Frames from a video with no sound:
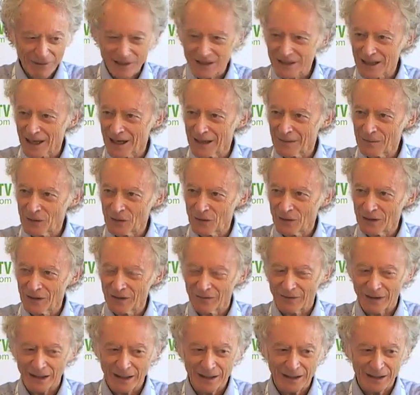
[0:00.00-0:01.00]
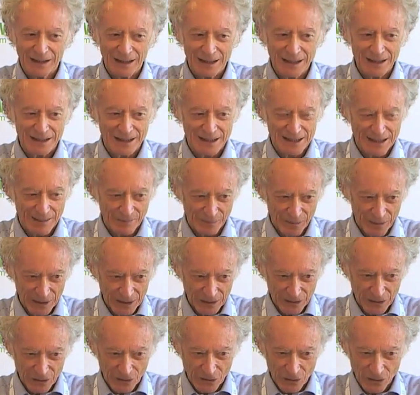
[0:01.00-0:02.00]
time you innovate, it's
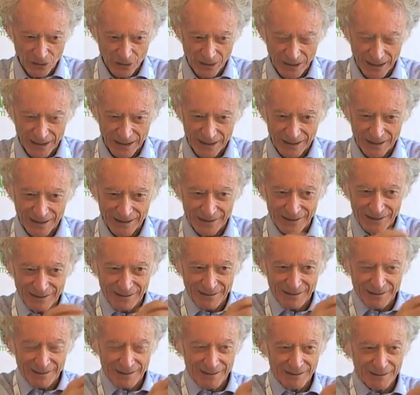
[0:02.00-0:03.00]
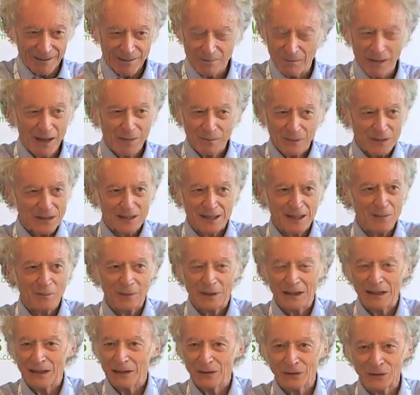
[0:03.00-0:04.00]
something new here. Might be
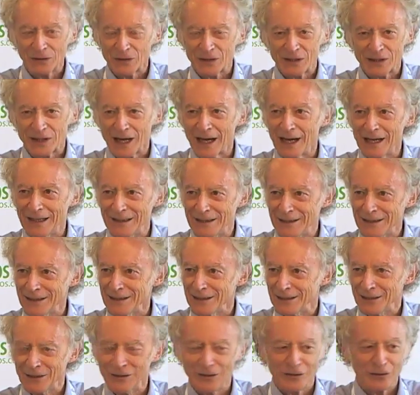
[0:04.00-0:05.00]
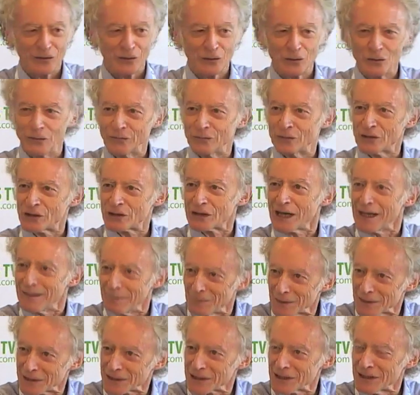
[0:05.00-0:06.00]
somebody else's idea that you've
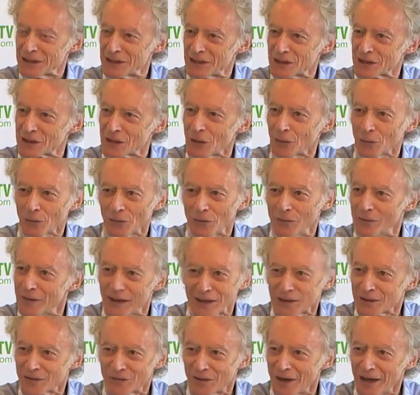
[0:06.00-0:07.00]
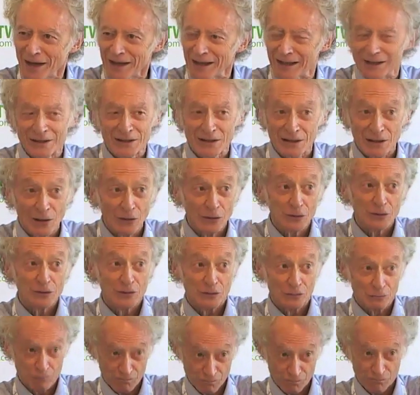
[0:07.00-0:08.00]
shamelessly stolen. That's fine, as long as
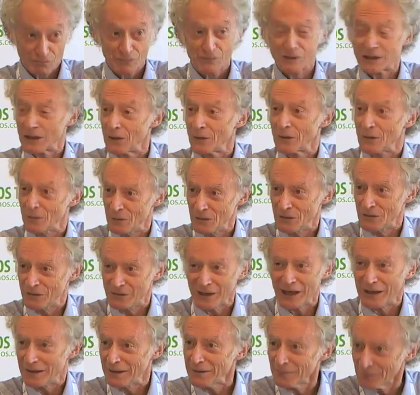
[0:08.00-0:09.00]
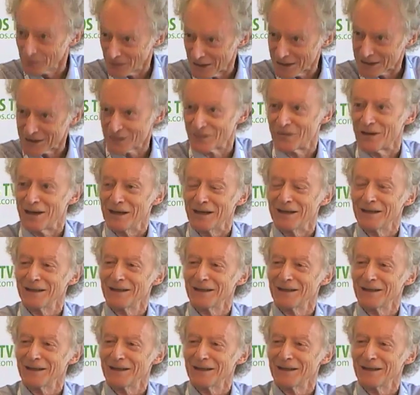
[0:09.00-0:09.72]
you tell them you've done it. That's fine.